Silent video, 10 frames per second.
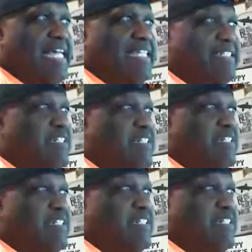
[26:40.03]
number
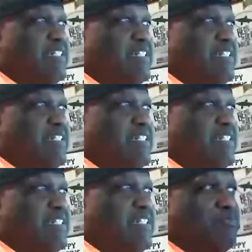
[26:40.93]
ten is the Answer
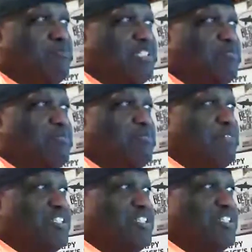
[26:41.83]
Brew Pub, Richmond,
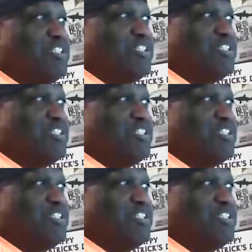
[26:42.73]
Virginia. Oh,